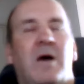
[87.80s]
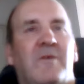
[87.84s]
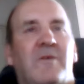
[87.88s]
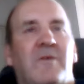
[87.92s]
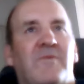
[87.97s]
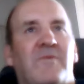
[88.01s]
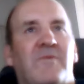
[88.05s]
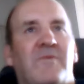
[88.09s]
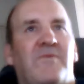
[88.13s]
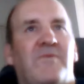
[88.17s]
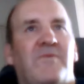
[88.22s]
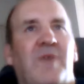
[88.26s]

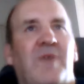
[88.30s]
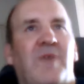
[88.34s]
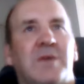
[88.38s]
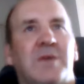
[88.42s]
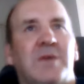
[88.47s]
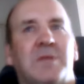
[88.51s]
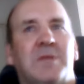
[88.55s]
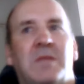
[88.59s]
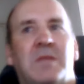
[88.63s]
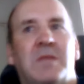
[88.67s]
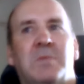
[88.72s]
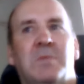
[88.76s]

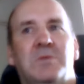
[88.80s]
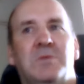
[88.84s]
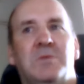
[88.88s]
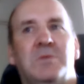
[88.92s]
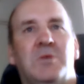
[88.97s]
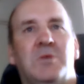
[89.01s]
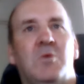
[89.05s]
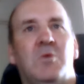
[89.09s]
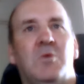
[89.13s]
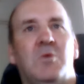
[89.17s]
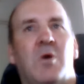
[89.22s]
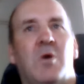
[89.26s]
fascinating, because
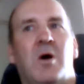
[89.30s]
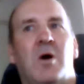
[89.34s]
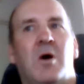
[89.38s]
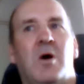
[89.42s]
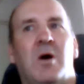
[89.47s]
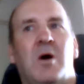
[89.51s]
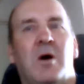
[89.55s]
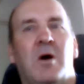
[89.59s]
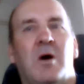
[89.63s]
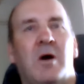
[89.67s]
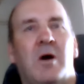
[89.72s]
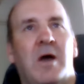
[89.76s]
you
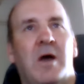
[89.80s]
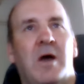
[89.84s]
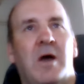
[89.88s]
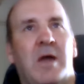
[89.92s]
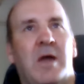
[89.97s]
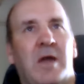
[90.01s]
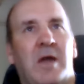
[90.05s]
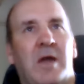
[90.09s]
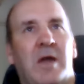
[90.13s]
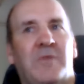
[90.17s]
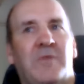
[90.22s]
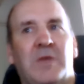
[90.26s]
are
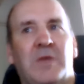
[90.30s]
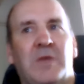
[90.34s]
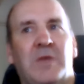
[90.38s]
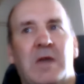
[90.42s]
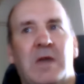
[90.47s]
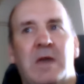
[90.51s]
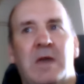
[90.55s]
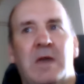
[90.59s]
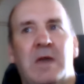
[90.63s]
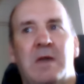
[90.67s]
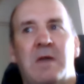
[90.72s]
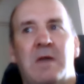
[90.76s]

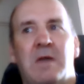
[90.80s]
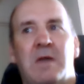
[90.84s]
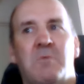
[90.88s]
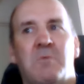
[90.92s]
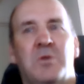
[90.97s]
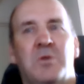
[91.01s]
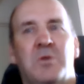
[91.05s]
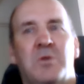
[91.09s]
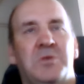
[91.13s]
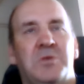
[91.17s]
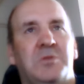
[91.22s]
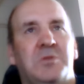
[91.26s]

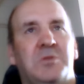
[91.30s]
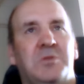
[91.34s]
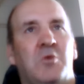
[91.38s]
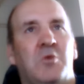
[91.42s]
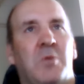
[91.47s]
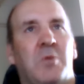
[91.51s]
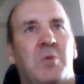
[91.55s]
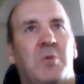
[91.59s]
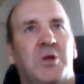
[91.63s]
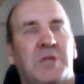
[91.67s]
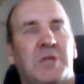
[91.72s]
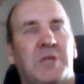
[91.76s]
one of these new
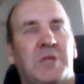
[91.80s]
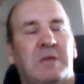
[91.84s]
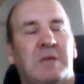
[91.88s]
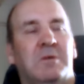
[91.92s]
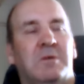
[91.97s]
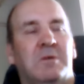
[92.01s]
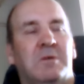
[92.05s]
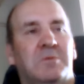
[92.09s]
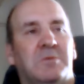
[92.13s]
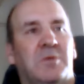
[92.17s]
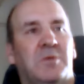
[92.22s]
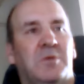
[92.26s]

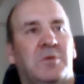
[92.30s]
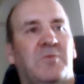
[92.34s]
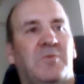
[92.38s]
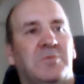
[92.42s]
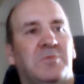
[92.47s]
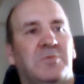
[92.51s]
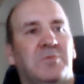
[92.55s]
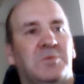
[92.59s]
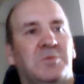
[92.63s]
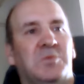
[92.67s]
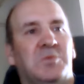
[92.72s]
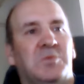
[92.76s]
emerging sort
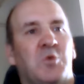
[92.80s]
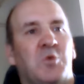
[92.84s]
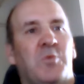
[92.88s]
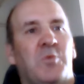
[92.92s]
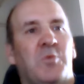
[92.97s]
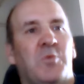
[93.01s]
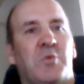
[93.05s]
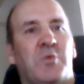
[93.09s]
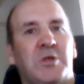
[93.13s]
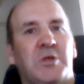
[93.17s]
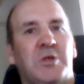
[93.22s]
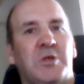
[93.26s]
of
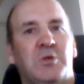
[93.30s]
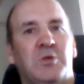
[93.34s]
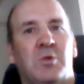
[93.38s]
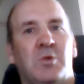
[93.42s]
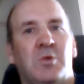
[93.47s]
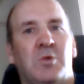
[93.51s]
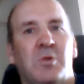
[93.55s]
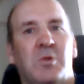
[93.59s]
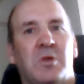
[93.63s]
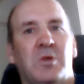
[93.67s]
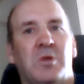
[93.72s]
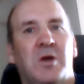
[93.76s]
super
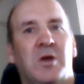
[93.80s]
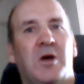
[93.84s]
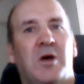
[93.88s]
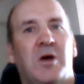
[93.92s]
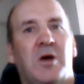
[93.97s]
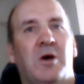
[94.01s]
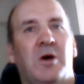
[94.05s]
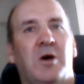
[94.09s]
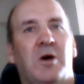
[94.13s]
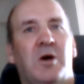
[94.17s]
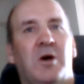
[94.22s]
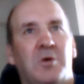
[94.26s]
regional
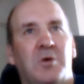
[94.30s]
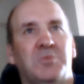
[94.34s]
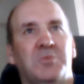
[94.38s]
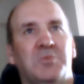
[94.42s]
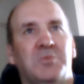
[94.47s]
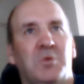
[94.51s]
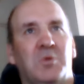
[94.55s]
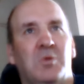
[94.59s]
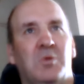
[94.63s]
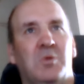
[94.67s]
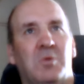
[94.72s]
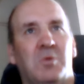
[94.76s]

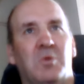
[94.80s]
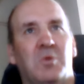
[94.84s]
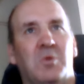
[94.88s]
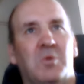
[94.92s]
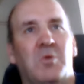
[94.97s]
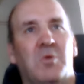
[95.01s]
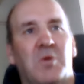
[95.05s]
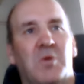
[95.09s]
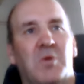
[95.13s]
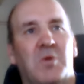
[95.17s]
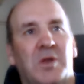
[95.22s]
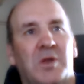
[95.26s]
hospital
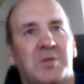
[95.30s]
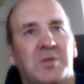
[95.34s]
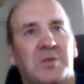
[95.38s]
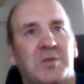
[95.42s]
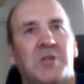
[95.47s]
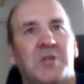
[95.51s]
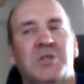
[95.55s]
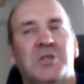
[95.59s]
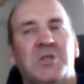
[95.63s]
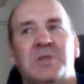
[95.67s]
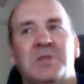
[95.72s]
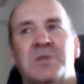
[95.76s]

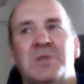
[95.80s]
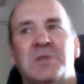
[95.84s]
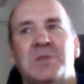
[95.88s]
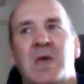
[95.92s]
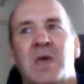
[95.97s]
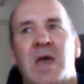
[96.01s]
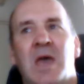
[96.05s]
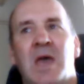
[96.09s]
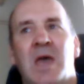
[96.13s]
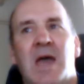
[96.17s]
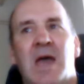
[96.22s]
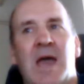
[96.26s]
organizations,
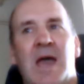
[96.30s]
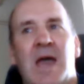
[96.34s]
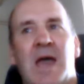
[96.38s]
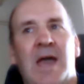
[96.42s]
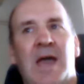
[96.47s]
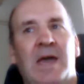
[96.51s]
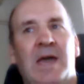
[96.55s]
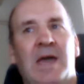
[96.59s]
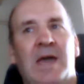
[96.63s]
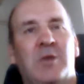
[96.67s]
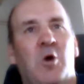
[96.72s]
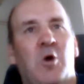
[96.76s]

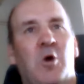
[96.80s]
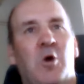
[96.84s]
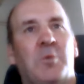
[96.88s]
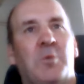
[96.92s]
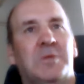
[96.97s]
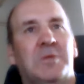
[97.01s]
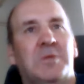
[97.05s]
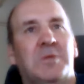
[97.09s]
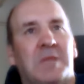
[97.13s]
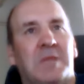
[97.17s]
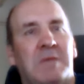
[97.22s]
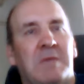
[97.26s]
and
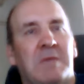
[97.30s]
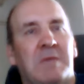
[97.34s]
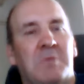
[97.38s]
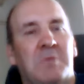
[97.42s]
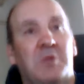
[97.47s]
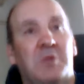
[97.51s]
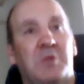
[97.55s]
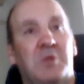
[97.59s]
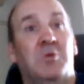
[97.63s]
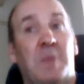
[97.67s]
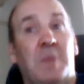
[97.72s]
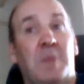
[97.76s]
obviously
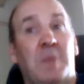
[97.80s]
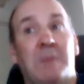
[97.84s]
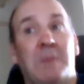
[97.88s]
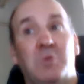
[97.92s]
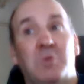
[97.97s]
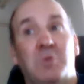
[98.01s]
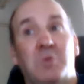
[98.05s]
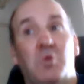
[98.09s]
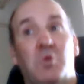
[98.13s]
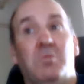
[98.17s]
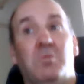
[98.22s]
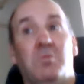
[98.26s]
when you talk
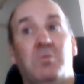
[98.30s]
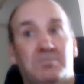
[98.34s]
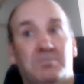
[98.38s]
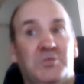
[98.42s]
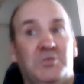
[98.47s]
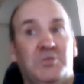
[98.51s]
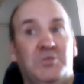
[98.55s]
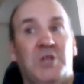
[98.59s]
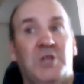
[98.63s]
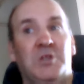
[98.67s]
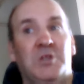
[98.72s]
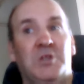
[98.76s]
about your
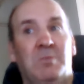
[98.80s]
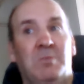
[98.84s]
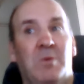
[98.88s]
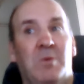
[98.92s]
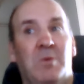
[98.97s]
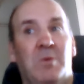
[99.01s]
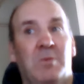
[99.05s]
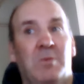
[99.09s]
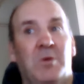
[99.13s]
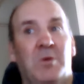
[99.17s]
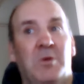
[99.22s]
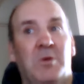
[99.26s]
changing and
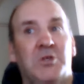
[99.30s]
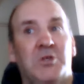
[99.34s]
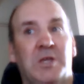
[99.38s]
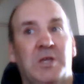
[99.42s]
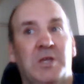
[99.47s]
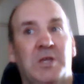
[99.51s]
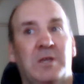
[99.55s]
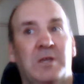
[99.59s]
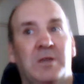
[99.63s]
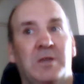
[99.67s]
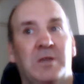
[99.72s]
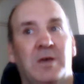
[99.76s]

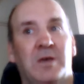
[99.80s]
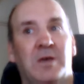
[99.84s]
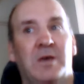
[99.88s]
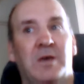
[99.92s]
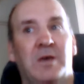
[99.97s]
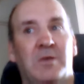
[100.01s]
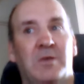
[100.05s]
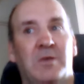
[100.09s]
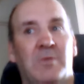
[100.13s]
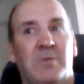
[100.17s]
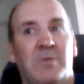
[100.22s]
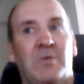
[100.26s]
merging, and
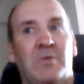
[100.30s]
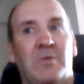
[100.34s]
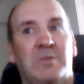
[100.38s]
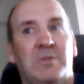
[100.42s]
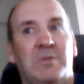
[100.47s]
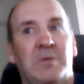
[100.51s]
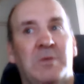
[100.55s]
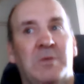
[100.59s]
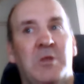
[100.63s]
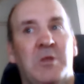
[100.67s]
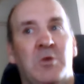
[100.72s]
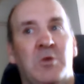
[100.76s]
you're
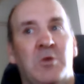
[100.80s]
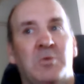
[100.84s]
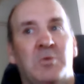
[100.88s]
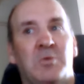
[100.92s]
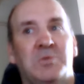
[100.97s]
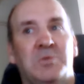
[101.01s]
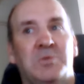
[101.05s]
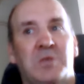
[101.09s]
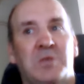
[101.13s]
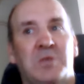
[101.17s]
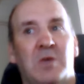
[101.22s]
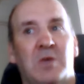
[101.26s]
relatively new
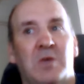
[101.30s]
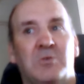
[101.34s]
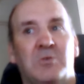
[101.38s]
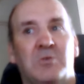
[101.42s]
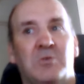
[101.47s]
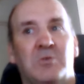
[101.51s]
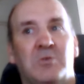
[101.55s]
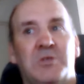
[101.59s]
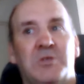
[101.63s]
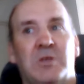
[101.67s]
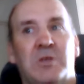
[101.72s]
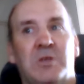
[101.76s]
CEO, Dr.
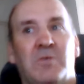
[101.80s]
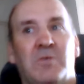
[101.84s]
Richard